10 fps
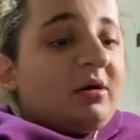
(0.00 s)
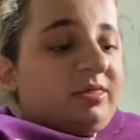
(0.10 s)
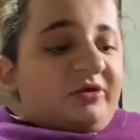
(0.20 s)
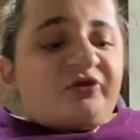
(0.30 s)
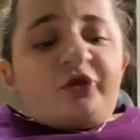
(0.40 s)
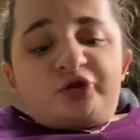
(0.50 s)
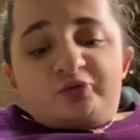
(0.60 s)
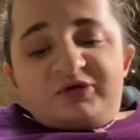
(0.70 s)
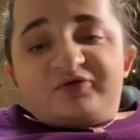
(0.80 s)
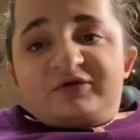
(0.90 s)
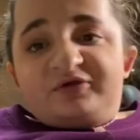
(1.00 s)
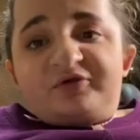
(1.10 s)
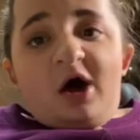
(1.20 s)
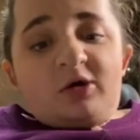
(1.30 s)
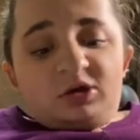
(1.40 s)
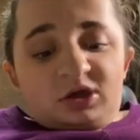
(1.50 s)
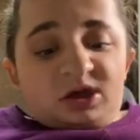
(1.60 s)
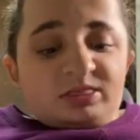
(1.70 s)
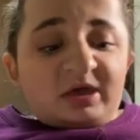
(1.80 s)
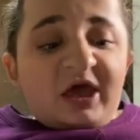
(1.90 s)
this is Swiss cheese, y'all.
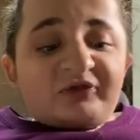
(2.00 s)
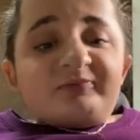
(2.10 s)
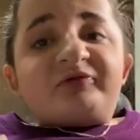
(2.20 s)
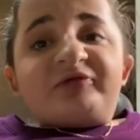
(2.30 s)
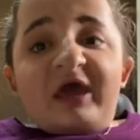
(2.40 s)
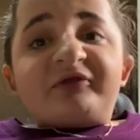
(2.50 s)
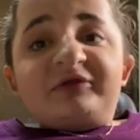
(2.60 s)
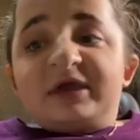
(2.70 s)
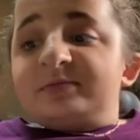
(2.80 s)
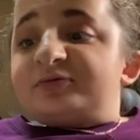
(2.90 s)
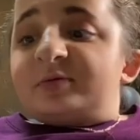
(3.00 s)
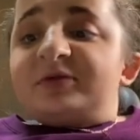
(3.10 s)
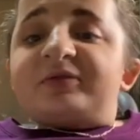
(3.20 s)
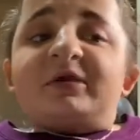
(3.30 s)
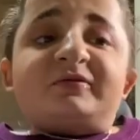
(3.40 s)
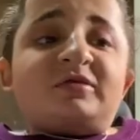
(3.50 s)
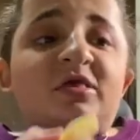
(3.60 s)
We got some sexy names for these things.